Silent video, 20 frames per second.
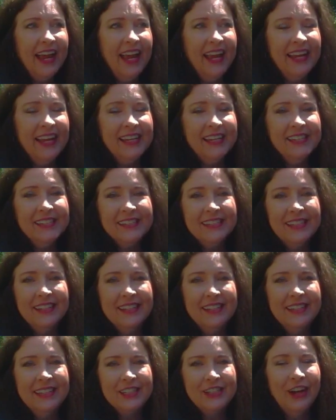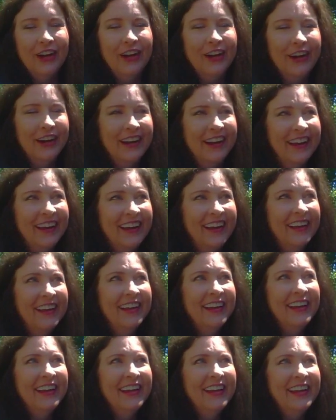And it,
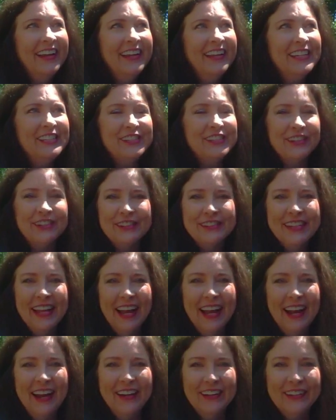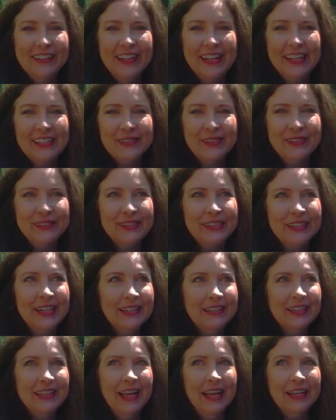it turned out as we were,
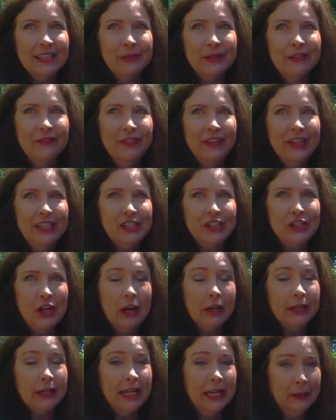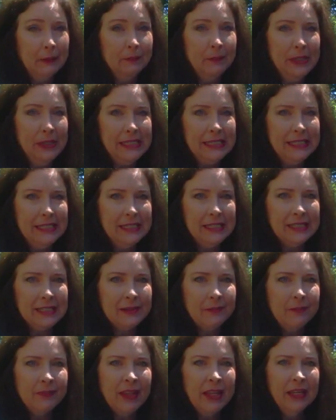at, as we had finished talking
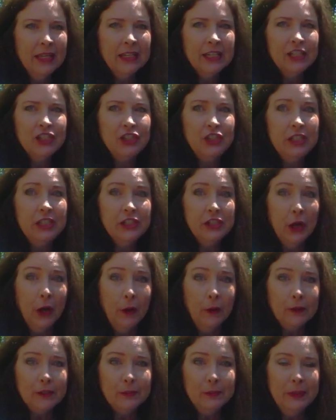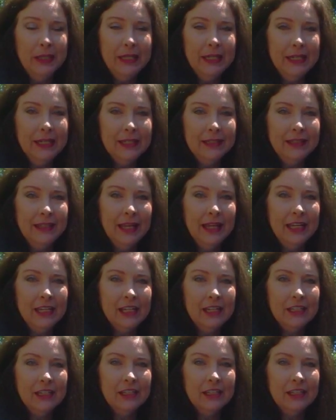business, she told me that